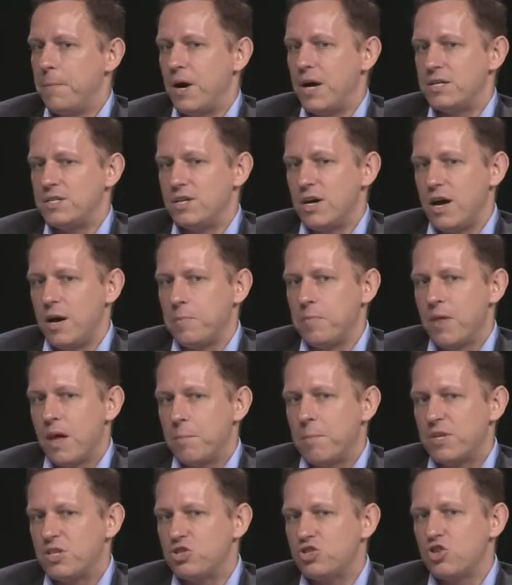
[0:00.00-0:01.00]
But, um,
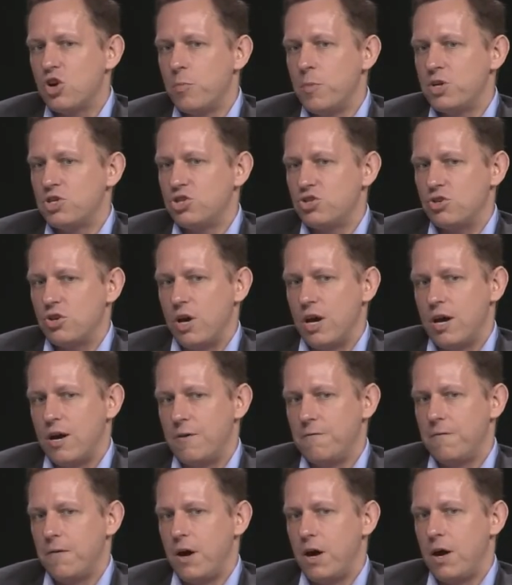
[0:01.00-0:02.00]
but so much
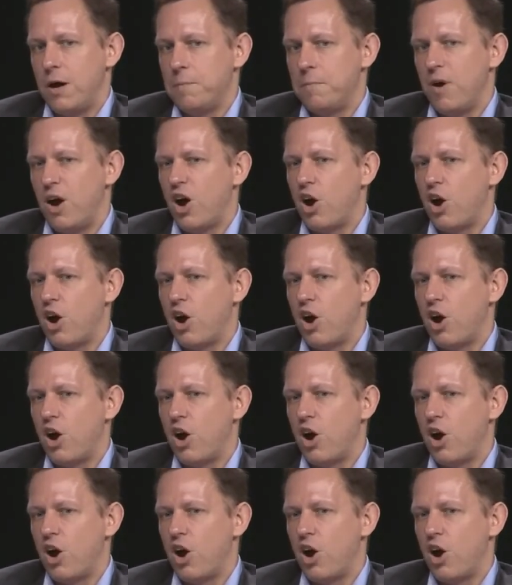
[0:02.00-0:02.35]
of um,